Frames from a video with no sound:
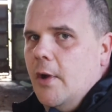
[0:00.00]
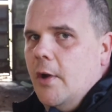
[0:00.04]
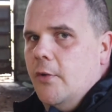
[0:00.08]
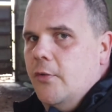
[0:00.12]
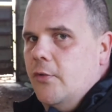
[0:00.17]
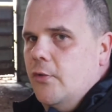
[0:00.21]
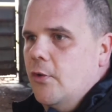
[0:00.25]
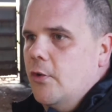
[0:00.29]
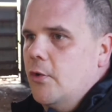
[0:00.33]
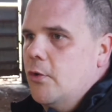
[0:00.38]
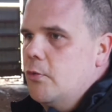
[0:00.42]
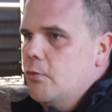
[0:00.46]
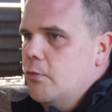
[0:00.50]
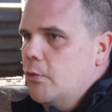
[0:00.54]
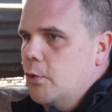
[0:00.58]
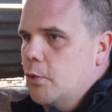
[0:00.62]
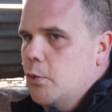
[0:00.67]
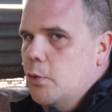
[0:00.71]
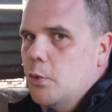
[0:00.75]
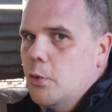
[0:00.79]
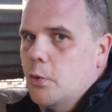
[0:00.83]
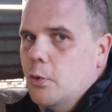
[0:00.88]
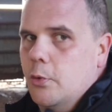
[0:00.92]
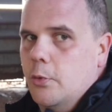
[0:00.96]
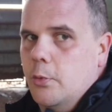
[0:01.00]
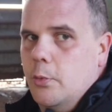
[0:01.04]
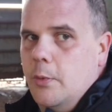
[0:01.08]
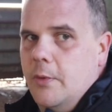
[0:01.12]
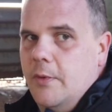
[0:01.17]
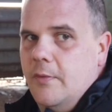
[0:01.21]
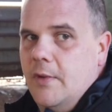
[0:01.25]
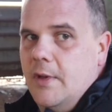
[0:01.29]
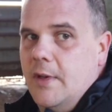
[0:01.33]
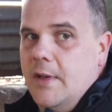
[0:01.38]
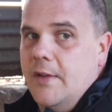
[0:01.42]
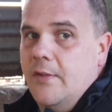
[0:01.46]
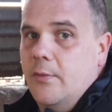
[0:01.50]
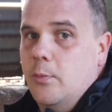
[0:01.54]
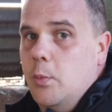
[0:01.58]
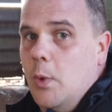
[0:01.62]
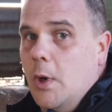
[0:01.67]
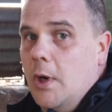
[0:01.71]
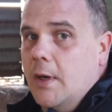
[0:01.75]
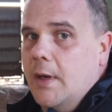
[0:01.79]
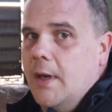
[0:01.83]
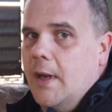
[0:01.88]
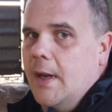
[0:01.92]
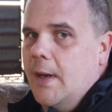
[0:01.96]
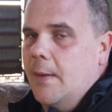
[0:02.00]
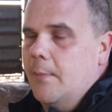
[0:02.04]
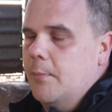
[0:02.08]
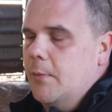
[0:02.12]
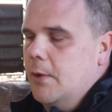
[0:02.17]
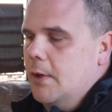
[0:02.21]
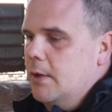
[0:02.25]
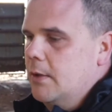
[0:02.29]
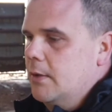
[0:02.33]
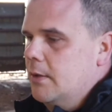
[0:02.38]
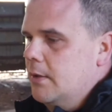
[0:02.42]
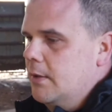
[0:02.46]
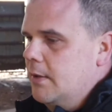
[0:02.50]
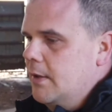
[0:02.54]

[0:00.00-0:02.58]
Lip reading: I do record with at least one camera